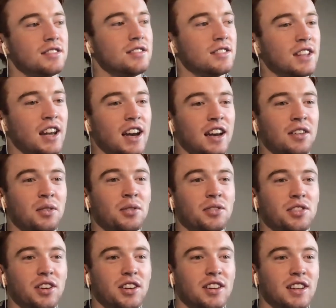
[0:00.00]
Yeah, and
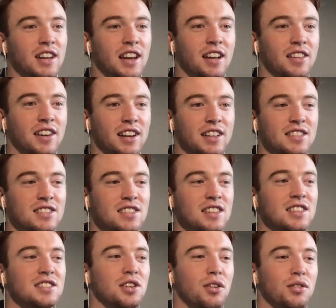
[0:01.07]
also, yeah, like
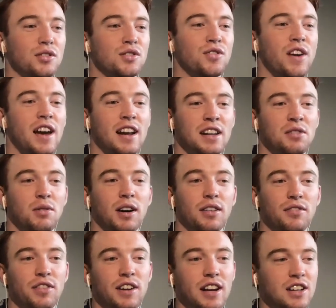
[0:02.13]
$6 for
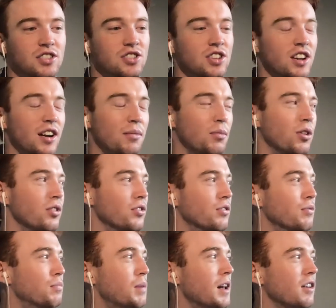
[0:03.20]
anyone for next year. I'm
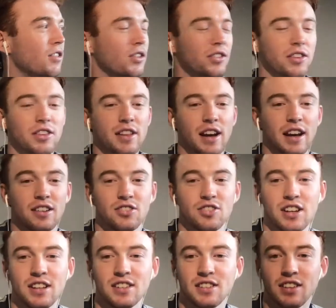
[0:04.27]
wanting better odds than that.
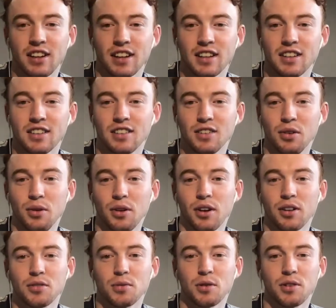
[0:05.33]
Jeez, like, who
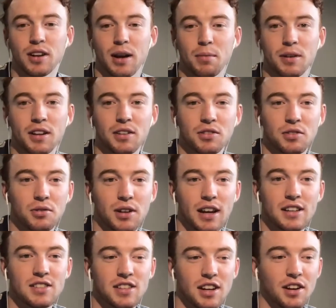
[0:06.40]
knows what could happen? He could do an
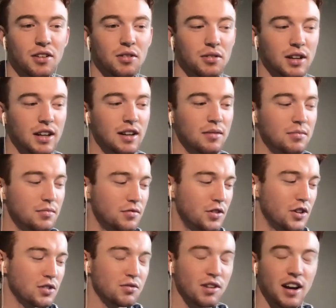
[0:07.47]
ACL
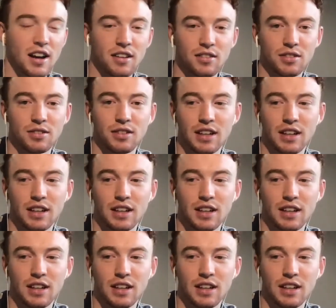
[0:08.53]
first round.